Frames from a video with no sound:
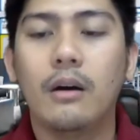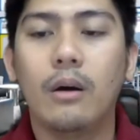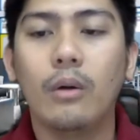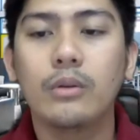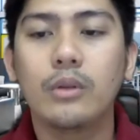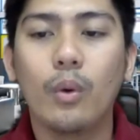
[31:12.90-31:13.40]

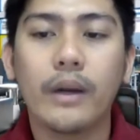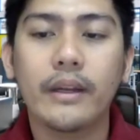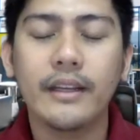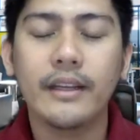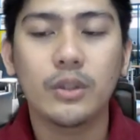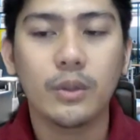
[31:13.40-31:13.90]
although
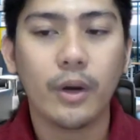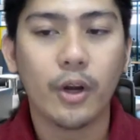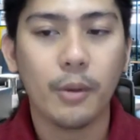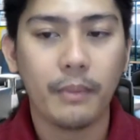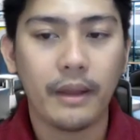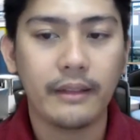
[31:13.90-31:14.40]
what is
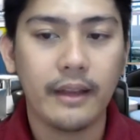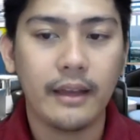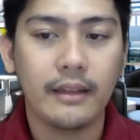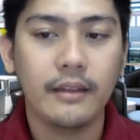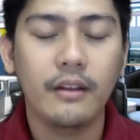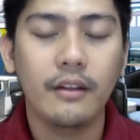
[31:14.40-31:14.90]

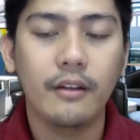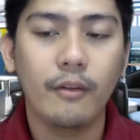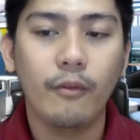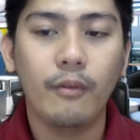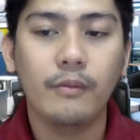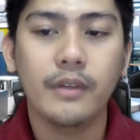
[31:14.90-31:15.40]
recommended
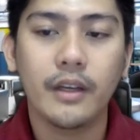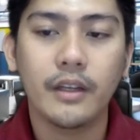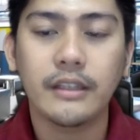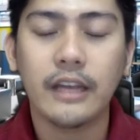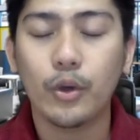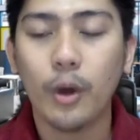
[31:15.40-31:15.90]

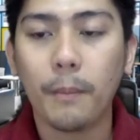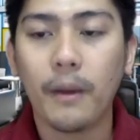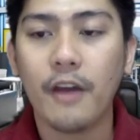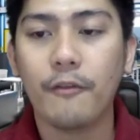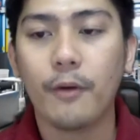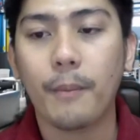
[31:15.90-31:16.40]
is that you
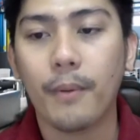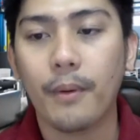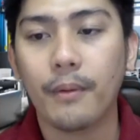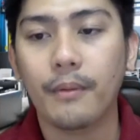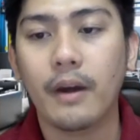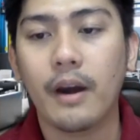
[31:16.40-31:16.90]
apply for a
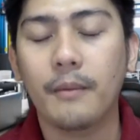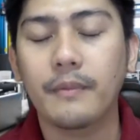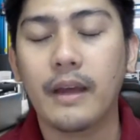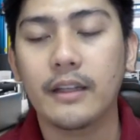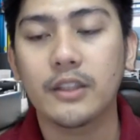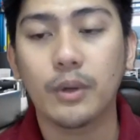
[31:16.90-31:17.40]
program
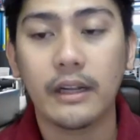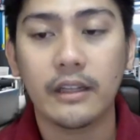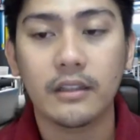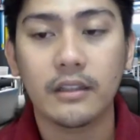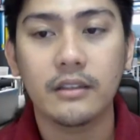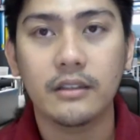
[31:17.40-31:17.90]
that is
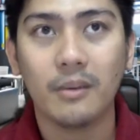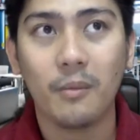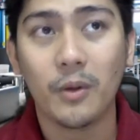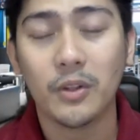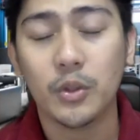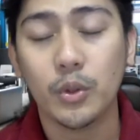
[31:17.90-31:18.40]
related
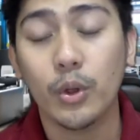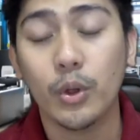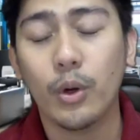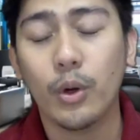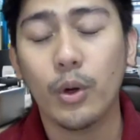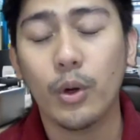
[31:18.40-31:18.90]
somewhat to
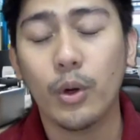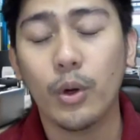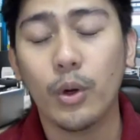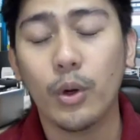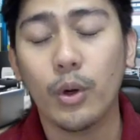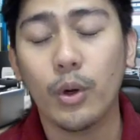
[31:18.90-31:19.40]
your
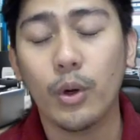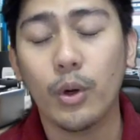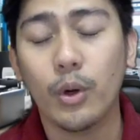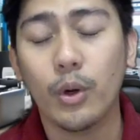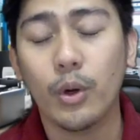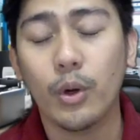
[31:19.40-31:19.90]
educational
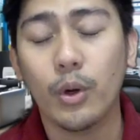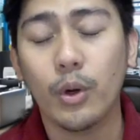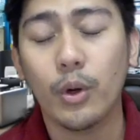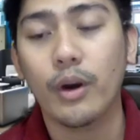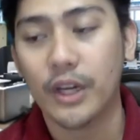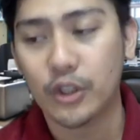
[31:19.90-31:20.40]
background, your
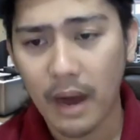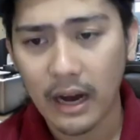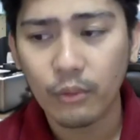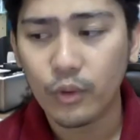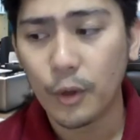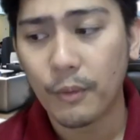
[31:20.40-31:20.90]
professional
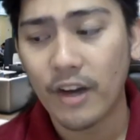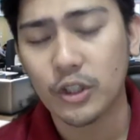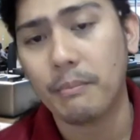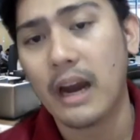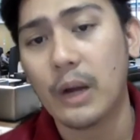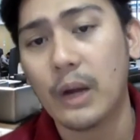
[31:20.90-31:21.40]
background, or a
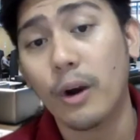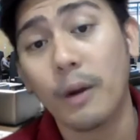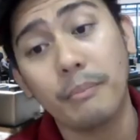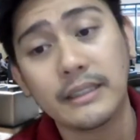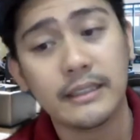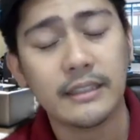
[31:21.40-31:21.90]
business
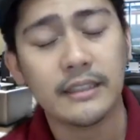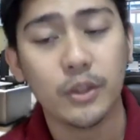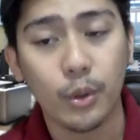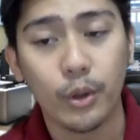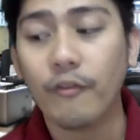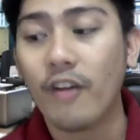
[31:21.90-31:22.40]
that you or your
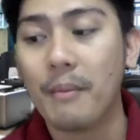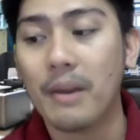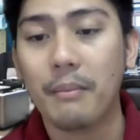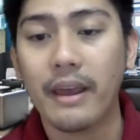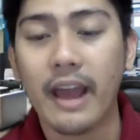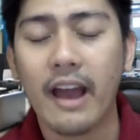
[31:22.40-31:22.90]
family may
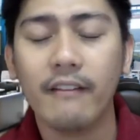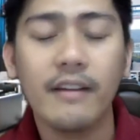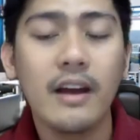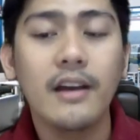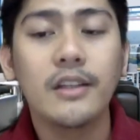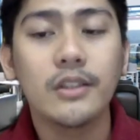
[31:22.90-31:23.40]
have,
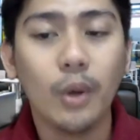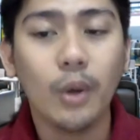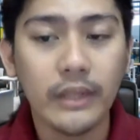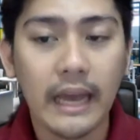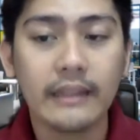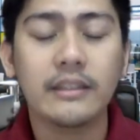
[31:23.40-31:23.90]
so
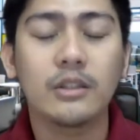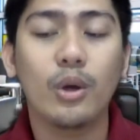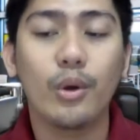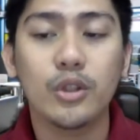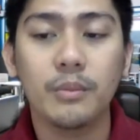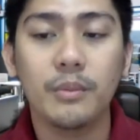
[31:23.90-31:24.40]
that it's
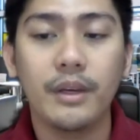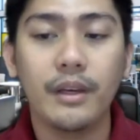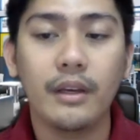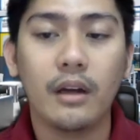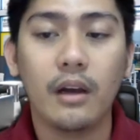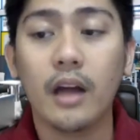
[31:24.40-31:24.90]
going to
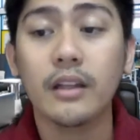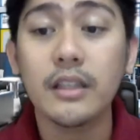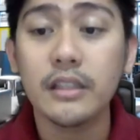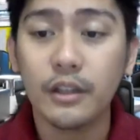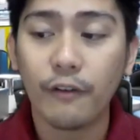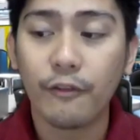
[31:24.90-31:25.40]
be a lot
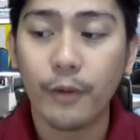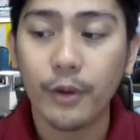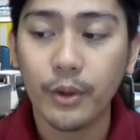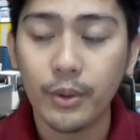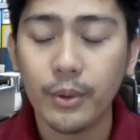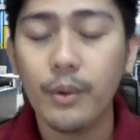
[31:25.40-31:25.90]
easier for
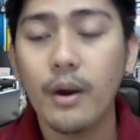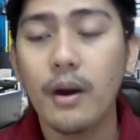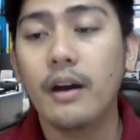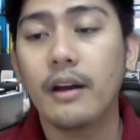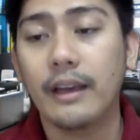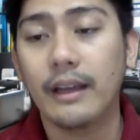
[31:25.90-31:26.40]
you
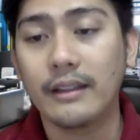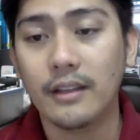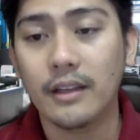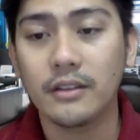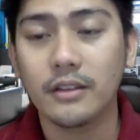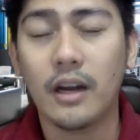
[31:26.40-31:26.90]
in
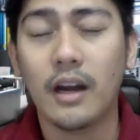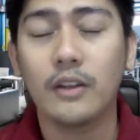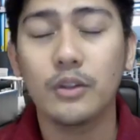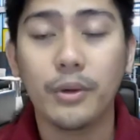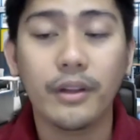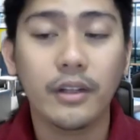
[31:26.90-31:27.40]
the uh,
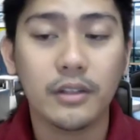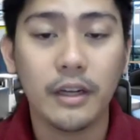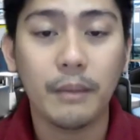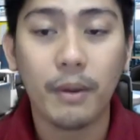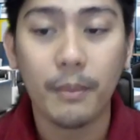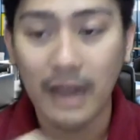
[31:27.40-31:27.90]
during the
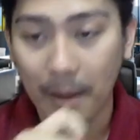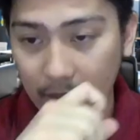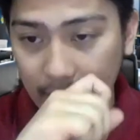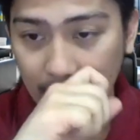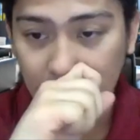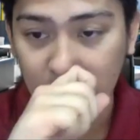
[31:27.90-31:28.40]
study permit
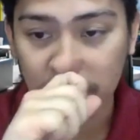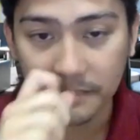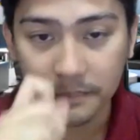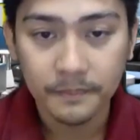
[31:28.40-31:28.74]
application.